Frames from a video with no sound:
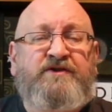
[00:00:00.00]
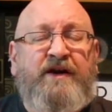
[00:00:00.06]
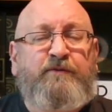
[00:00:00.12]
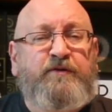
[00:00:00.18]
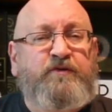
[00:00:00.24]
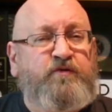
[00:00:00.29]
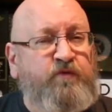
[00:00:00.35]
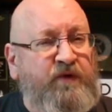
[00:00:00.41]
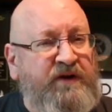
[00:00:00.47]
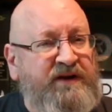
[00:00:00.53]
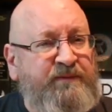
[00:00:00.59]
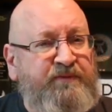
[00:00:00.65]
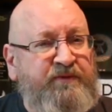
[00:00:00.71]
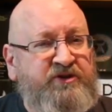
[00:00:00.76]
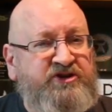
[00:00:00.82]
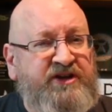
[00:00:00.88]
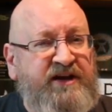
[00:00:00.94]
I would really
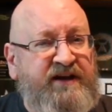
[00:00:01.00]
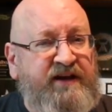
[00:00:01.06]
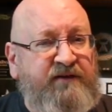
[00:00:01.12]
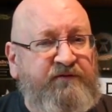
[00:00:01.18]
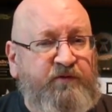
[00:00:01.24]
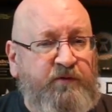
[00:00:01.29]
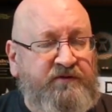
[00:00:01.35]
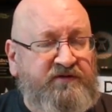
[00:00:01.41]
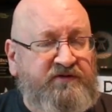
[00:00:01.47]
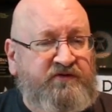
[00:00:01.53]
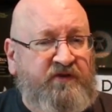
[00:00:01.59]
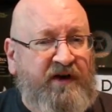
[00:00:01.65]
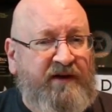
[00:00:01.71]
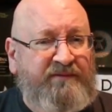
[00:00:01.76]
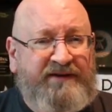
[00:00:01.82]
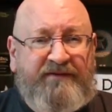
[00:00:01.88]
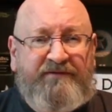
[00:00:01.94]
appreciate it if you would
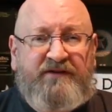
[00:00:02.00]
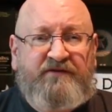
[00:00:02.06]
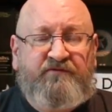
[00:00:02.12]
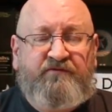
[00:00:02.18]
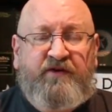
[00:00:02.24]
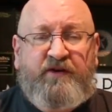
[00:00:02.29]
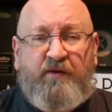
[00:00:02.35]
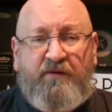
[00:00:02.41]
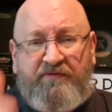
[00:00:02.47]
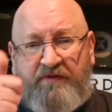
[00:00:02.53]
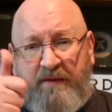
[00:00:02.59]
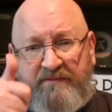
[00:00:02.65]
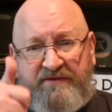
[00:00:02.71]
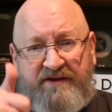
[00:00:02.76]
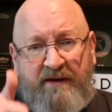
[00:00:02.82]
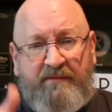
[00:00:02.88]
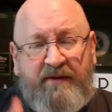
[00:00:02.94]
subscribe. Give this video a
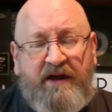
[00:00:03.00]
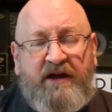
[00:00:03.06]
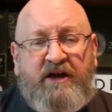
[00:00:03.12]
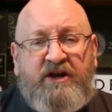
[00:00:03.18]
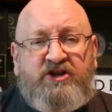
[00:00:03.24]
thumbs up.